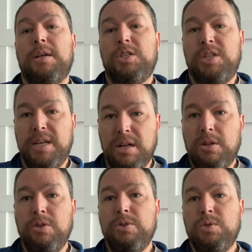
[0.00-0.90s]
She
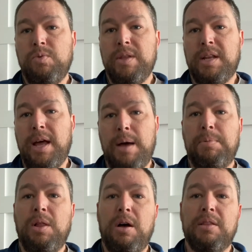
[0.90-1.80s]
concludes with an
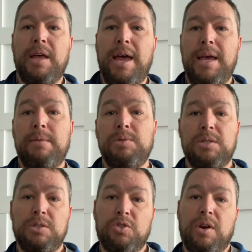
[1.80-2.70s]
epilogue that
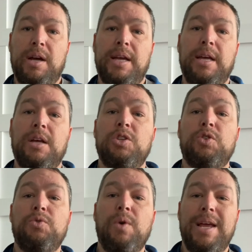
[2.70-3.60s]
aims to trying
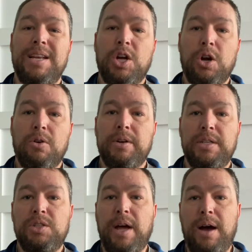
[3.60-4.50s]
to
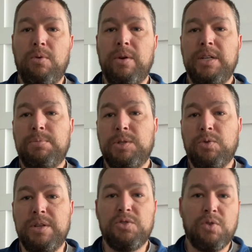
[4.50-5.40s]
encourage outreach
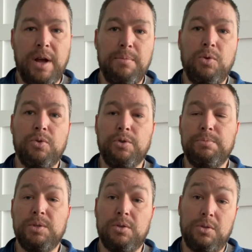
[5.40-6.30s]
between tribal
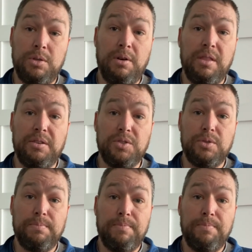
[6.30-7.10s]
groups to others.